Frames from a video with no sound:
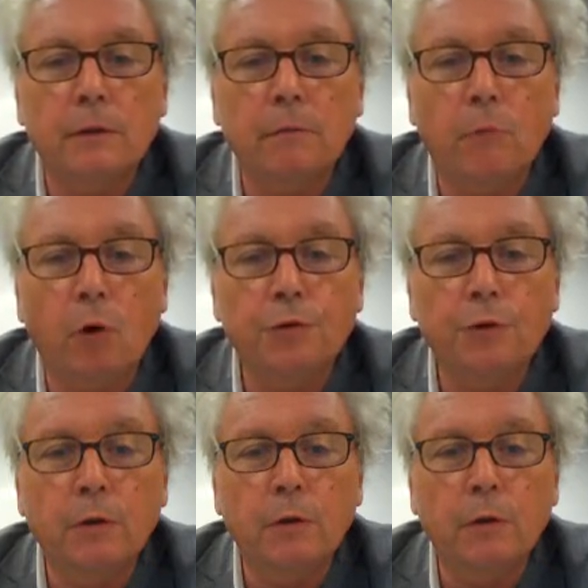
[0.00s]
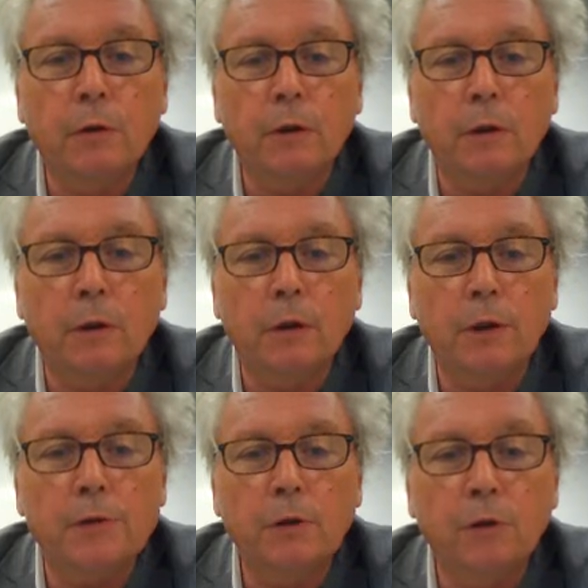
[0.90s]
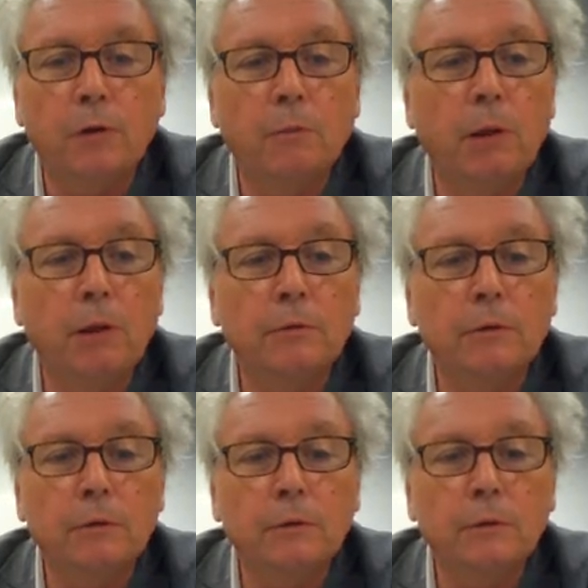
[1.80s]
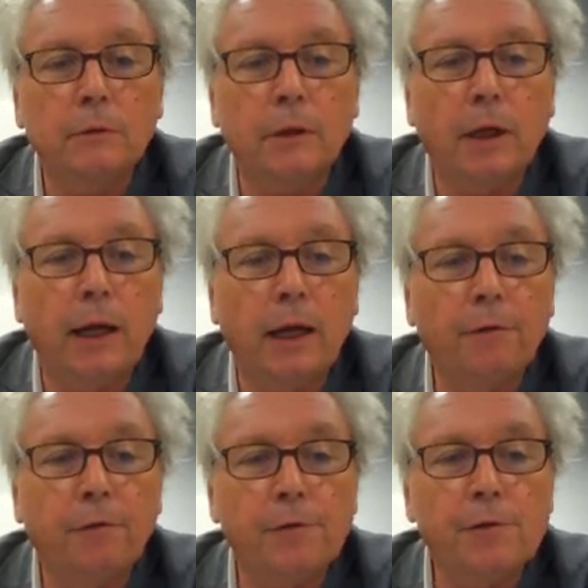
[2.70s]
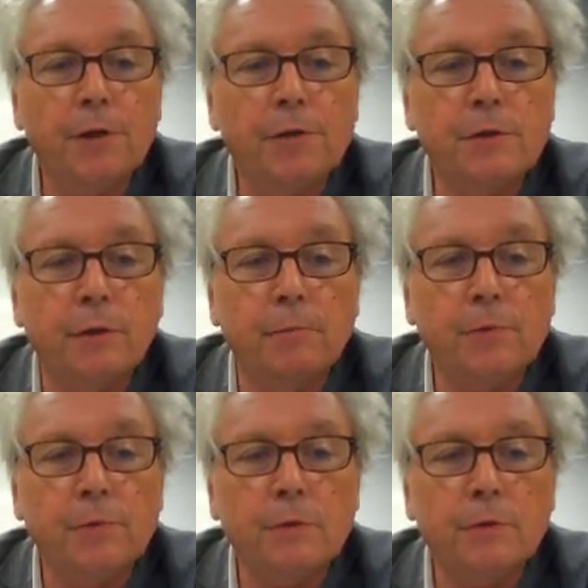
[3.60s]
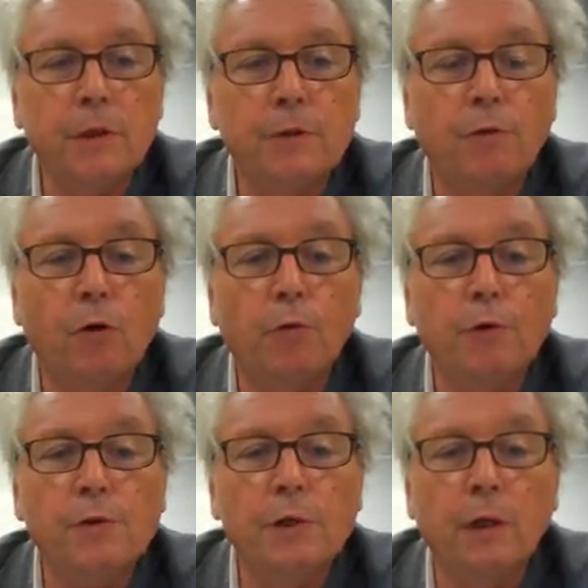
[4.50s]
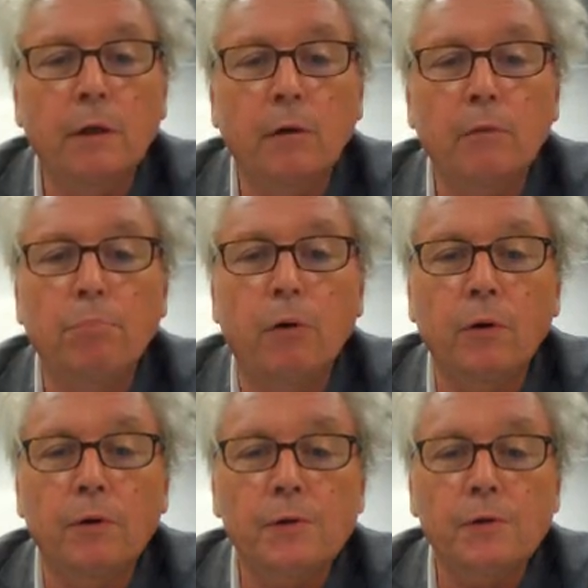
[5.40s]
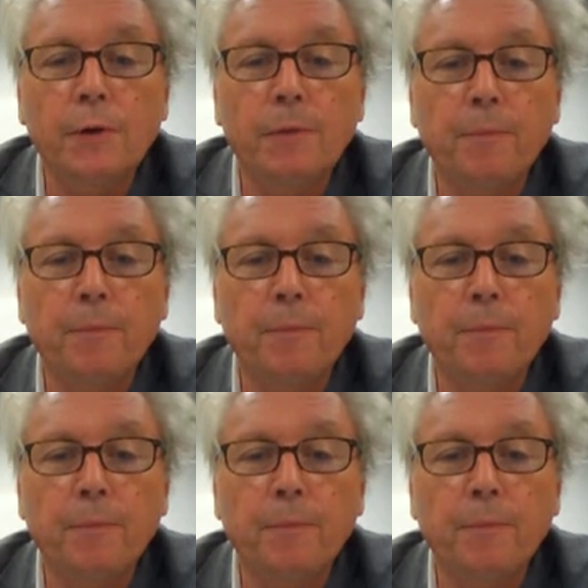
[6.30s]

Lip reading: module is not about health systems, it's focusing on policy.